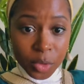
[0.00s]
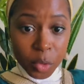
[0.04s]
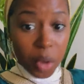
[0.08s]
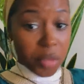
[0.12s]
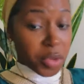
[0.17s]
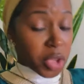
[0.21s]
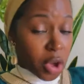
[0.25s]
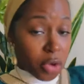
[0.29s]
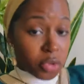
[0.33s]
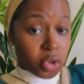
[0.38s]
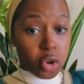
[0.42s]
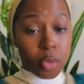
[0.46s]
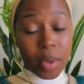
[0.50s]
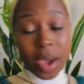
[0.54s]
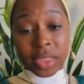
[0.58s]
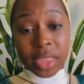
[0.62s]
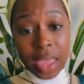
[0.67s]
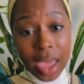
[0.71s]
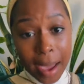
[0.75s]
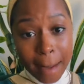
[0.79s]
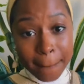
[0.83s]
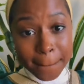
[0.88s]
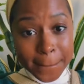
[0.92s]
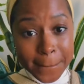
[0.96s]
What we going to do
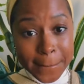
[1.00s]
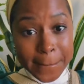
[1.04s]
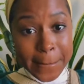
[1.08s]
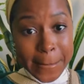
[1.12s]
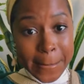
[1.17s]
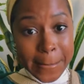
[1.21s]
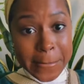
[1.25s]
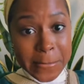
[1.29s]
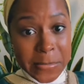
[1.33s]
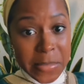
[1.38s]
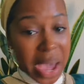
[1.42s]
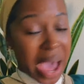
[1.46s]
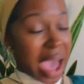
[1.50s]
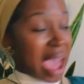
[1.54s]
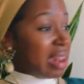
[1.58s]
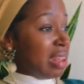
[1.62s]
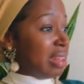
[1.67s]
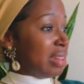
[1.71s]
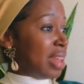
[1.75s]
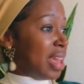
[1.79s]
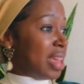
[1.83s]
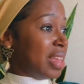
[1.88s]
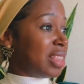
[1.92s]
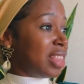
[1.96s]
about that? I
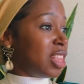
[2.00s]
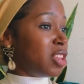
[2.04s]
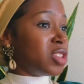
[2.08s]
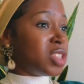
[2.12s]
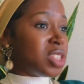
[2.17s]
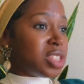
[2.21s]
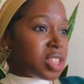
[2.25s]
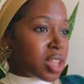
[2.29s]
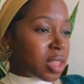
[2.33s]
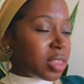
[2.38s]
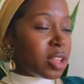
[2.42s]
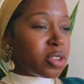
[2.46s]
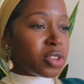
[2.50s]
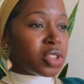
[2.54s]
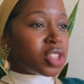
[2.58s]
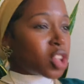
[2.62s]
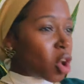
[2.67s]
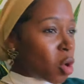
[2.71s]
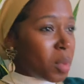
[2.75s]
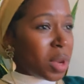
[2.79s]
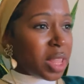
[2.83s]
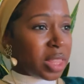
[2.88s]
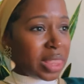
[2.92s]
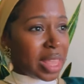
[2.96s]
didn't like there's there's
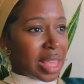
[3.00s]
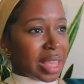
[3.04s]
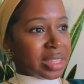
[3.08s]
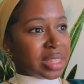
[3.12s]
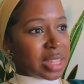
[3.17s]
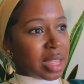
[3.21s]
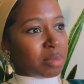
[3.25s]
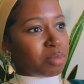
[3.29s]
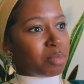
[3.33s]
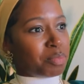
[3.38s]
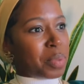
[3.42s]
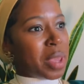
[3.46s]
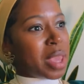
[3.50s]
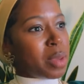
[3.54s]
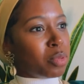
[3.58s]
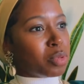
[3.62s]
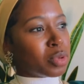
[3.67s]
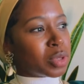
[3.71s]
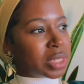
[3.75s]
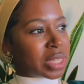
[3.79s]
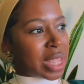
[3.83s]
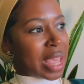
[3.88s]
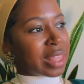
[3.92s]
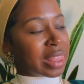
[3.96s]
so many things that
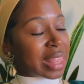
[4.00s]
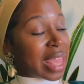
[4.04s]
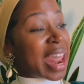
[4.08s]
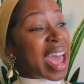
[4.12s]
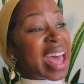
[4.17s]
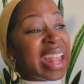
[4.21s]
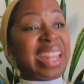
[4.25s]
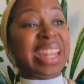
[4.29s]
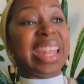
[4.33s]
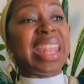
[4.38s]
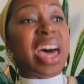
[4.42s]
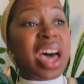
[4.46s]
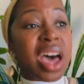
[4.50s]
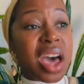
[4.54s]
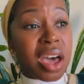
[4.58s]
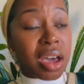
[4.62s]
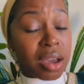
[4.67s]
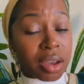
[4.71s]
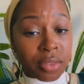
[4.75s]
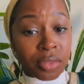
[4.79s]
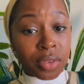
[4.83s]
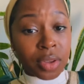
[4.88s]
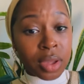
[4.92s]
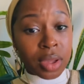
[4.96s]
people said that I
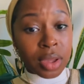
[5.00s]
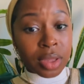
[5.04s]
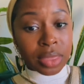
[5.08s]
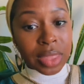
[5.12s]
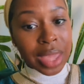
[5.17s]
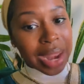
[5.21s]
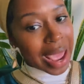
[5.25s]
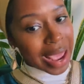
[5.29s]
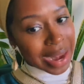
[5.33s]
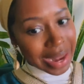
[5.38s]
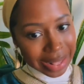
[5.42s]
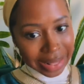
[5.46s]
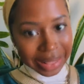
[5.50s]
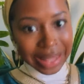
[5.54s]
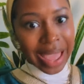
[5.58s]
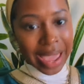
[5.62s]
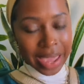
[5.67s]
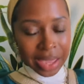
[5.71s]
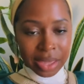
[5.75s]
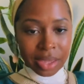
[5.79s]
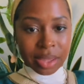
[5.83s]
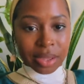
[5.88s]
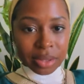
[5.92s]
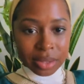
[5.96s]
love that I didn't
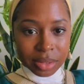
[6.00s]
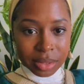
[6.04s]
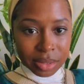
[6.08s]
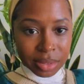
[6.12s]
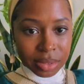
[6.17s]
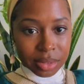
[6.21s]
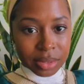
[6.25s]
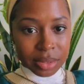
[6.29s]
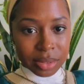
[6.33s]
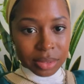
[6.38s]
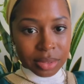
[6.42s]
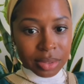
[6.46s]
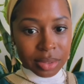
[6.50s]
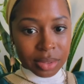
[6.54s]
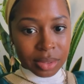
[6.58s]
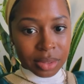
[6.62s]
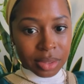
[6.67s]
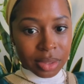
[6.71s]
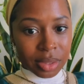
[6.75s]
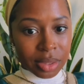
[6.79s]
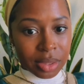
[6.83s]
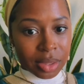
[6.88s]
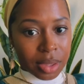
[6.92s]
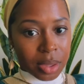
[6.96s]
like.
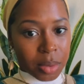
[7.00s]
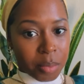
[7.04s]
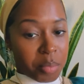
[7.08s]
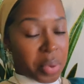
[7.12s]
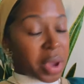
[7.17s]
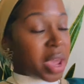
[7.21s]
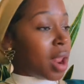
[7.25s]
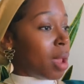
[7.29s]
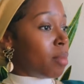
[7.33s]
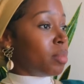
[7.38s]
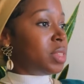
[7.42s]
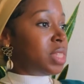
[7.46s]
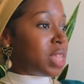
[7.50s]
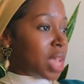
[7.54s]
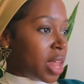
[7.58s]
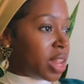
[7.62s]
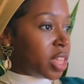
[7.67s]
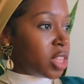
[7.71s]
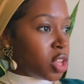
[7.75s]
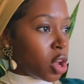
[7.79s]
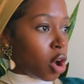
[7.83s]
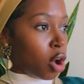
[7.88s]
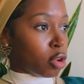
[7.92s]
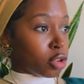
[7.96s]
But I'm
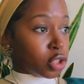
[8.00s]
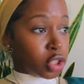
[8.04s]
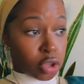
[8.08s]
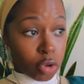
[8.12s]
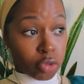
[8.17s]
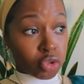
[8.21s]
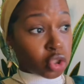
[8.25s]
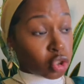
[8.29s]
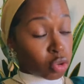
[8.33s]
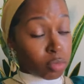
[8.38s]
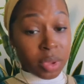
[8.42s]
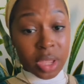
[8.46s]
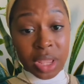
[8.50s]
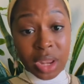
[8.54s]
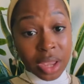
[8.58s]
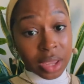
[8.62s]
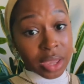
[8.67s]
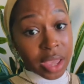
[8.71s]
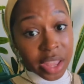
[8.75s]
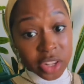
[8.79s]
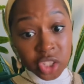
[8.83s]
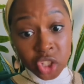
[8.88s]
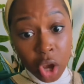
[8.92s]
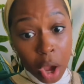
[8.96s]
telling y'all, social
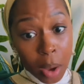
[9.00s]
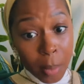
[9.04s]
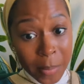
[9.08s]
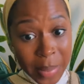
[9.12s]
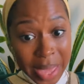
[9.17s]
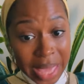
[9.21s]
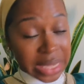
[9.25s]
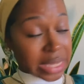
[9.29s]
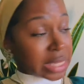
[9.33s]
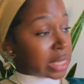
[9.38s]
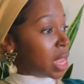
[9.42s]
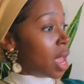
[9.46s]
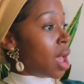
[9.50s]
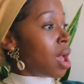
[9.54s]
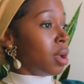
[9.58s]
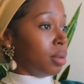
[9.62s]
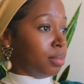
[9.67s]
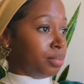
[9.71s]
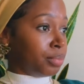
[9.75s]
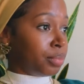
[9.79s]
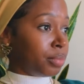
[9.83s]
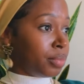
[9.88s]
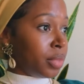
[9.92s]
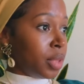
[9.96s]
media got y'all messed
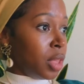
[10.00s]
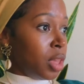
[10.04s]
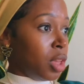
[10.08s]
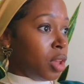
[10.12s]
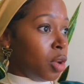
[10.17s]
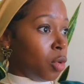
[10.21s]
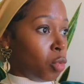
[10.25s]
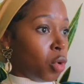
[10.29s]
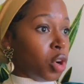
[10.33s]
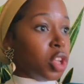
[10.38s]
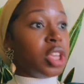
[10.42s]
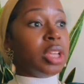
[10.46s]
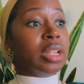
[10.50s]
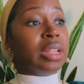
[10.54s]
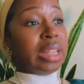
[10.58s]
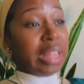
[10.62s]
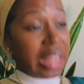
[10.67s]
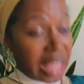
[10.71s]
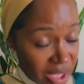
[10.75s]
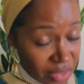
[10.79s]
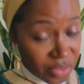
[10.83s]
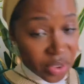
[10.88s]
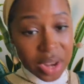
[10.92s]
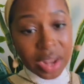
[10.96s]
up where you
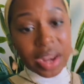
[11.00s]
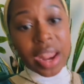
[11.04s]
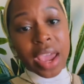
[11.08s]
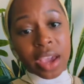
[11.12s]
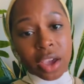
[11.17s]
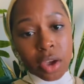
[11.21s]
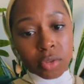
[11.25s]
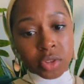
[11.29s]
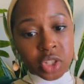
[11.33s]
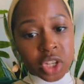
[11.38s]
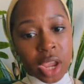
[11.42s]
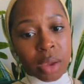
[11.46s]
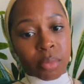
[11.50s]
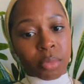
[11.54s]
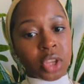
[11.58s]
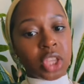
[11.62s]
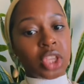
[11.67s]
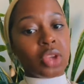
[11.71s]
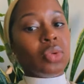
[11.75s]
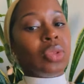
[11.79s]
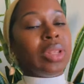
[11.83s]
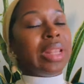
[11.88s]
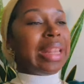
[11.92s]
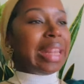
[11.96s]
live in an echo chamber.
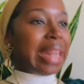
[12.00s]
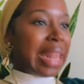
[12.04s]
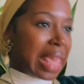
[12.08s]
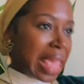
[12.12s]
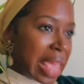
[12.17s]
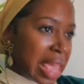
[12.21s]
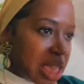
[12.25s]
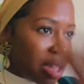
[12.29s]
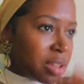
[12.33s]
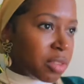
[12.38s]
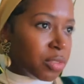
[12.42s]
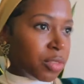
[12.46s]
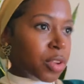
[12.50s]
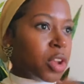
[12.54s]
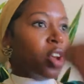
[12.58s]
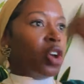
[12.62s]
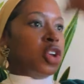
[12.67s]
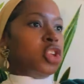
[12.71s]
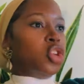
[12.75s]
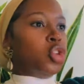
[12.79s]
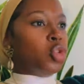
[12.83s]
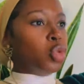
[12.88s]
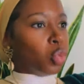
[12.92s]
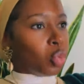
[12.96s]
You live,
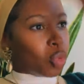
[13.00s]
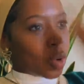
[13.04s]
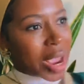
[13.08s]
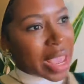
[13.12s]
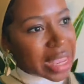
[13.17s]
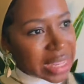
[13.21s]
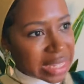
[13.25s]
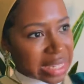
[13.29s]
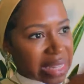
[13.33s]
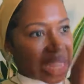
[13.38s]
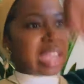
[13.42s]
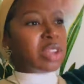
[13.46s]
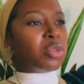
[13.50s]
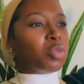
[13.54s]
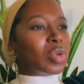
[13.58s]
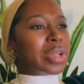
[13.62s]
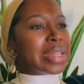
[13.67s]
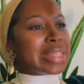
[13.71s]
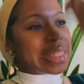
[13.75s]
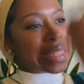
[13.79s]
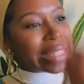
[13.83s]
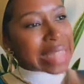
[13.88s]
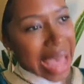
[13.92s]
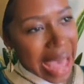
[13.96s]
you rest and
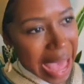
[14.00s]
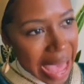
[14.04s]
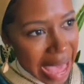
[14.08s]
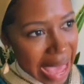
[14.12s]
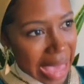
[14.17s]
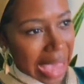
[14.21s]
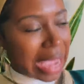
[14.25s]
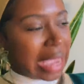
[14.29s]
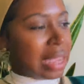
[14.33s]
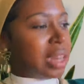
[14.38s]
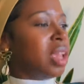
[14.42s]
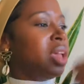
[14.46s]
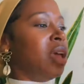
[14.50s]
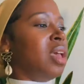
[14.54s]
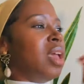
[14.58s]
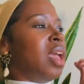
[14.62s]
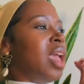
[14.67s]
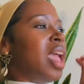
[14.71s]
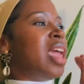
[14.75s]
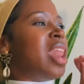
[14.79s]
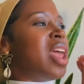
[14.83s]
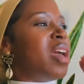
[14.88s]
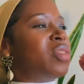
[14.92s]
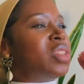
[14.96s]
reside
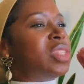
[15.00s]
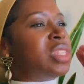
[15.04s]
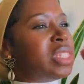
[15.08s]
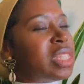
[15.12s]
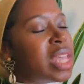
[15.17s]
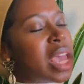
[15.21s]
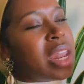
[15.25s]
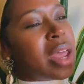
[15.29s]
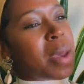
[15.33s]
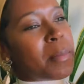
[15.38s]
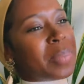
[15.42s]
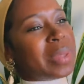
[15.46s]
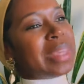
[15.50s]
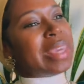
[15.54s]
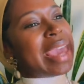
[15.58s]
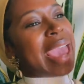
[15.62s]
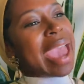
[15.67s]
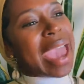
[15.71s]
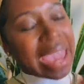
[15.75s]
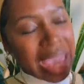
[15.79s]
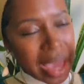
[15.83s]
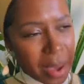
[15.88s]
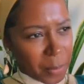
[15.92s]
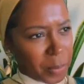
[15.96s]
and have set up
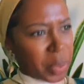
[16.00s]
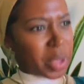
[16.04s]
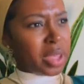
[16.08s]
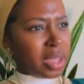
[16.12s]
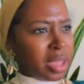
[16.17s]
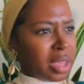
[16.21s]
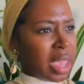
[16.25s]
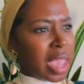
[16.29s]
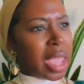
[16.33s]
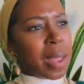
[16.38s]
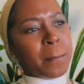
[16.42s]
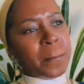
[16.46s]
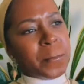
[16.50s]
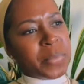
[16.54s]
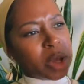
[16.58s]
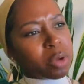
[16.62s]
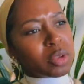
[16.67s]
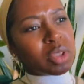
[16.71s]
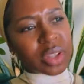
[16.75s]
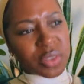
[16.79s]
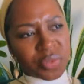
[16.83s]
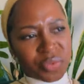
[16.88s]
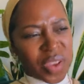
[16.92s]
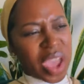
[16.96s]
camp and
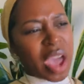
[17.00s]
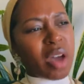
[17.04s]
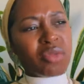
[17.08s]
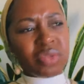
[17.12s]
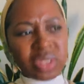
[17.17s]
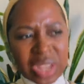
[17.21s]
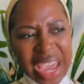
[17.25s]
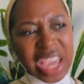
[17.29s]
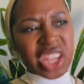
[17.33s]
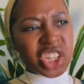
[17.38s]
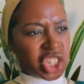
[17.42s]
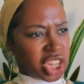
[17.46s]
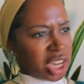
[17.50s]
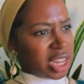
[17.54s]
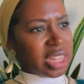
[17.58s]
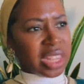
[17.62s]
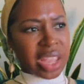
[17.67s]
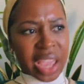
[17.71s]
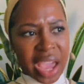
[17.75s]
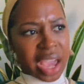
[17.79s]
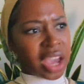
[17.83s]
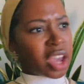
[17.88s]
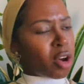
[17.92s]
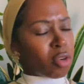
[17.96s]
built a foundation
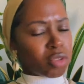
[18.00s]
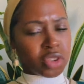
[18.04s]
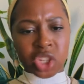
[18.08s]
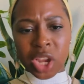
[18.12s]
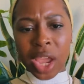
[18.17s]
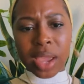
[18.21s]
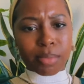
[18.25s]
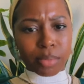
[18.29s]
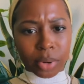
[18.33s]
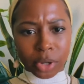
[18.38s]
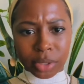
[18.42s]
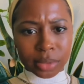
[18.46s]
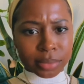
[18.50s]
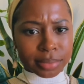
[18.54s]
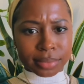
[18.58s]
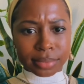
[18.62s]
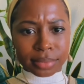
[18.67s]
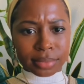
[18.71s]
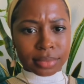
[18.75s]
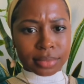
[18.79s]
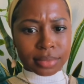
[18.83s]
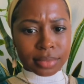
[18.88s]
in your echo chamber.